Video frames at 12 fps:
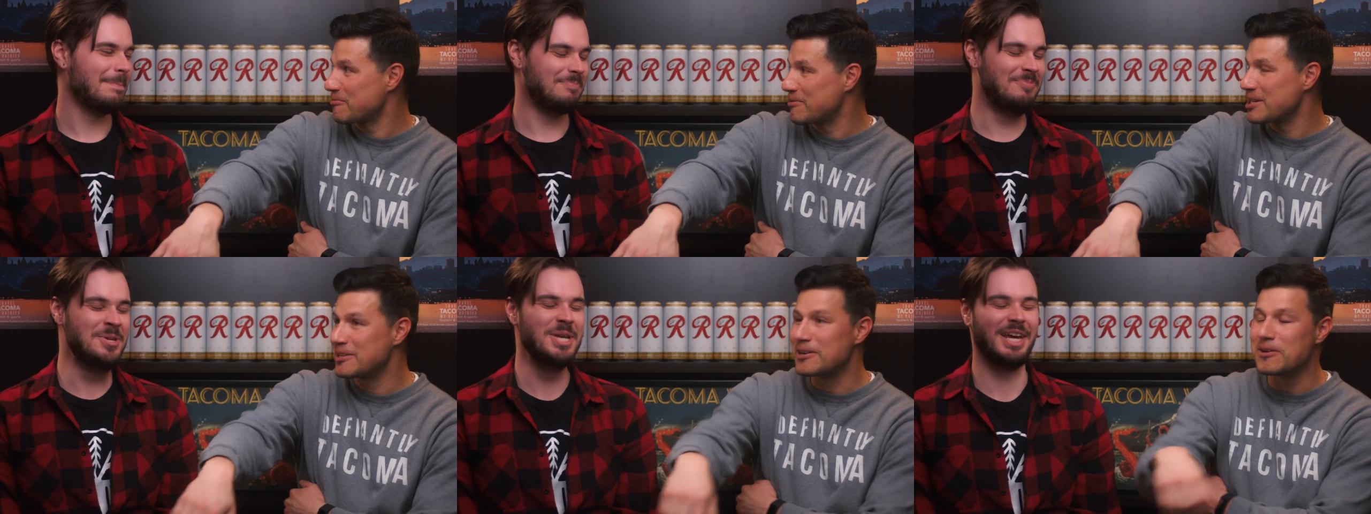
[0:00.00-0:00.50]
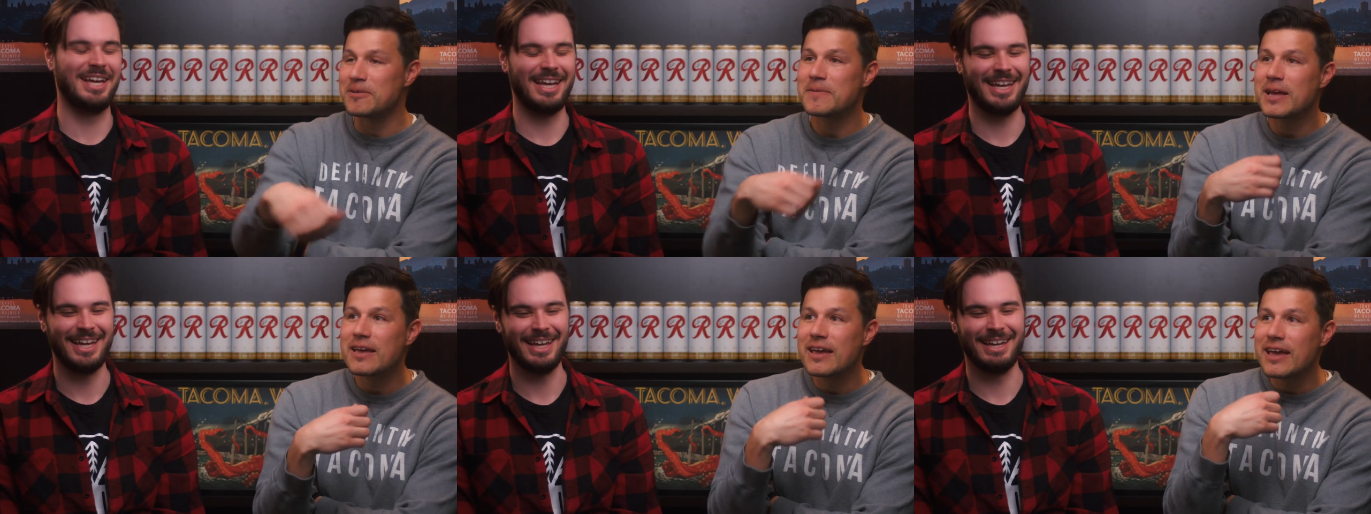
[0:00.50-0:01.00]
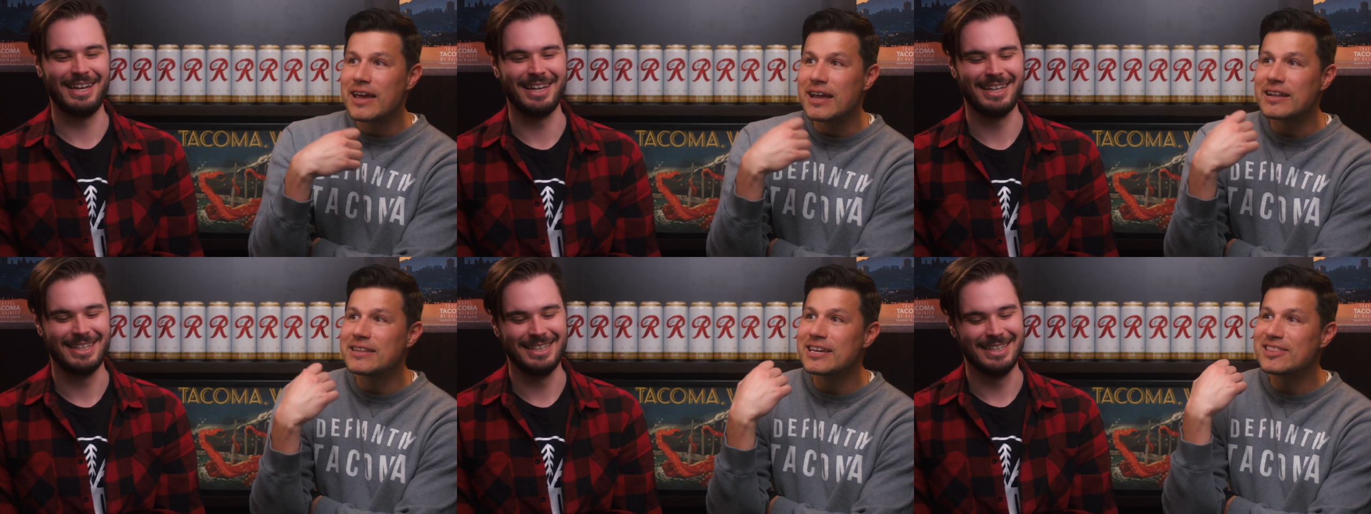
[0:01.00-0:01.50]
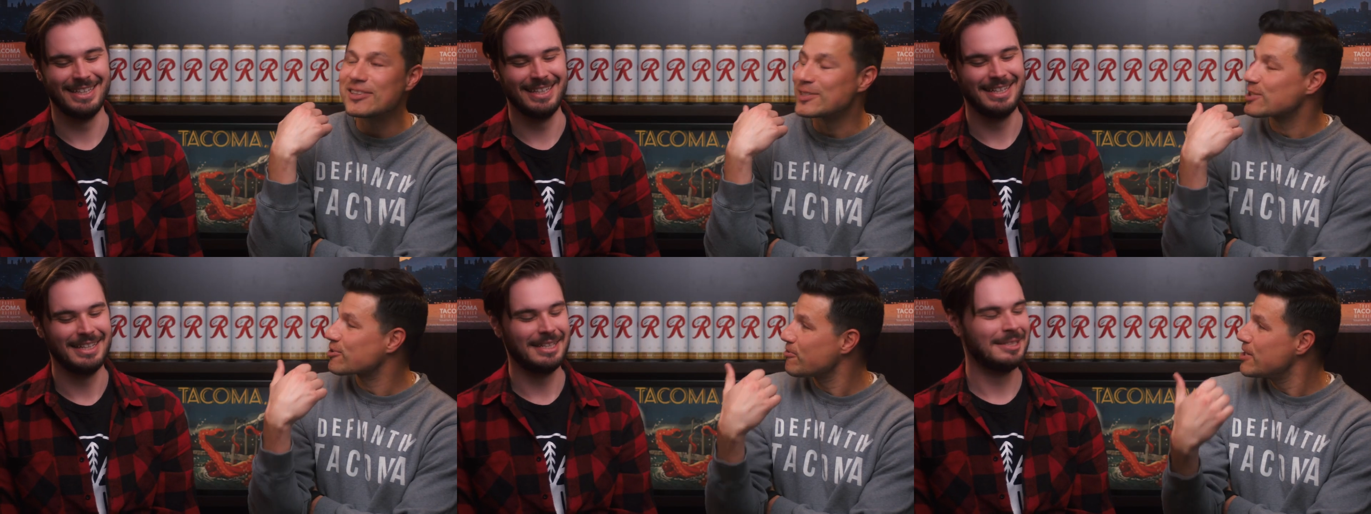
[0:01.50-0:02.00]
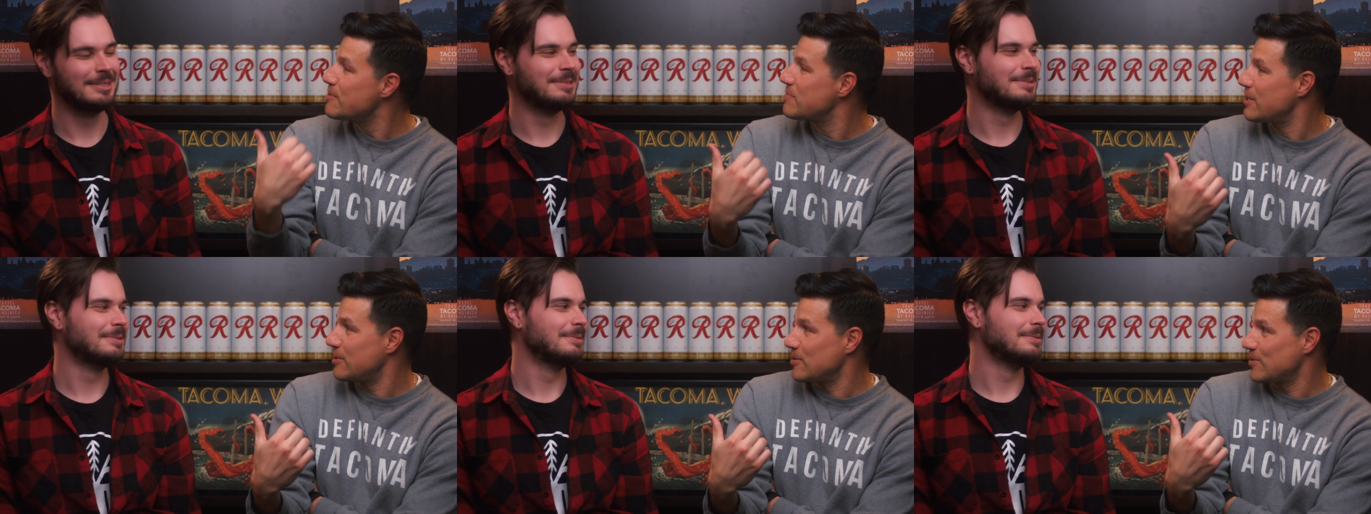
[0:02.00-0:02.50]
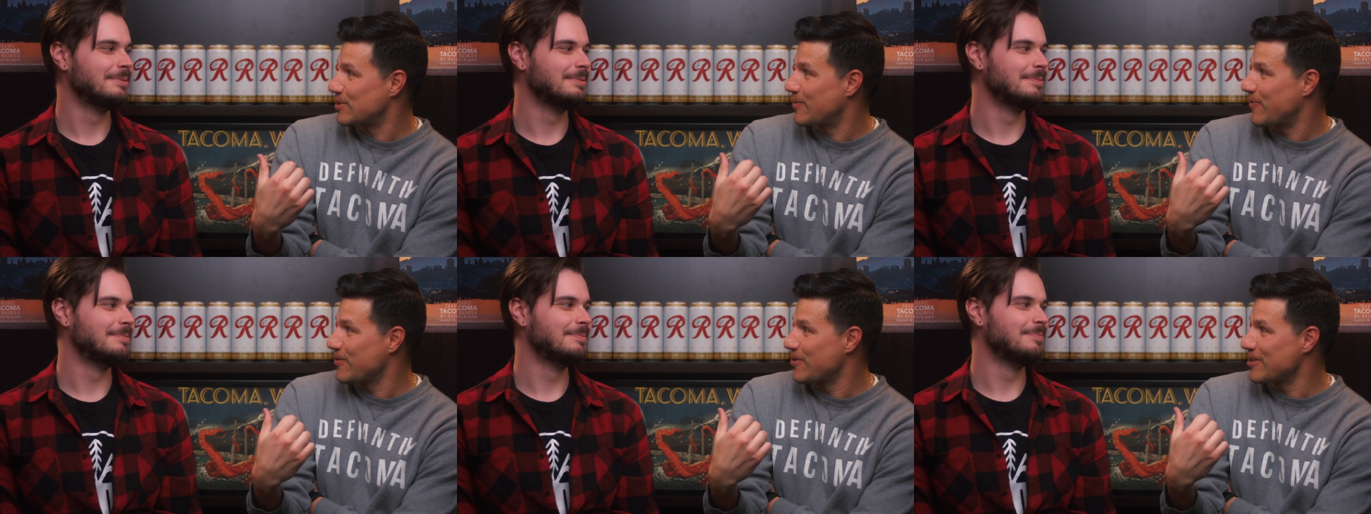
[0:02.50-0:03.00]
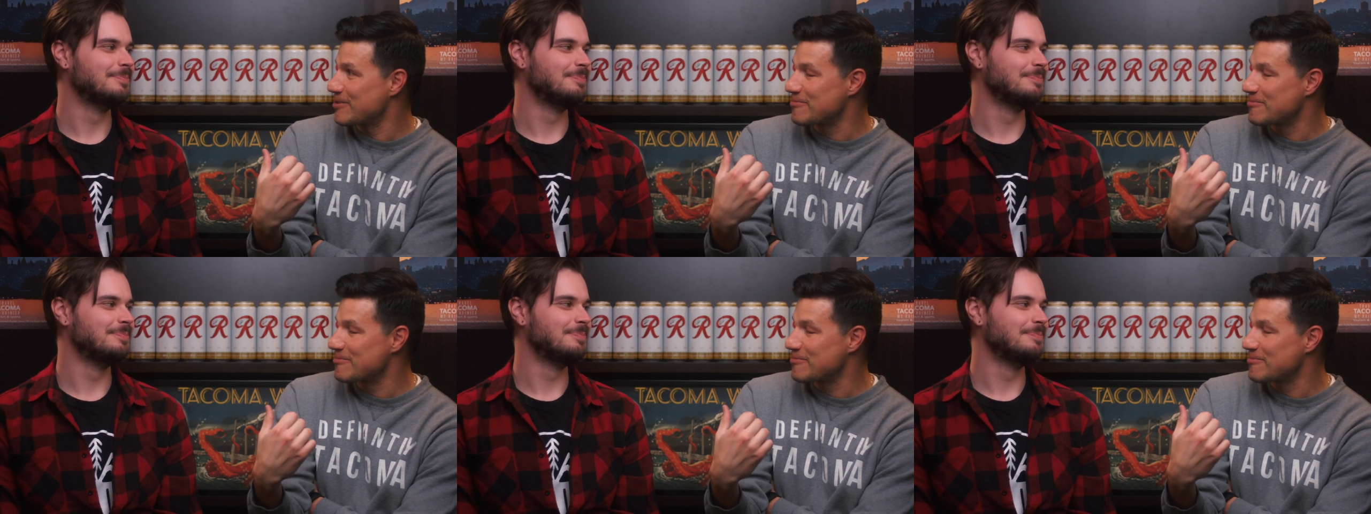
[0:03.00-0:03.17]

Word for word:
Speaker 1: the window. And then the scream they used for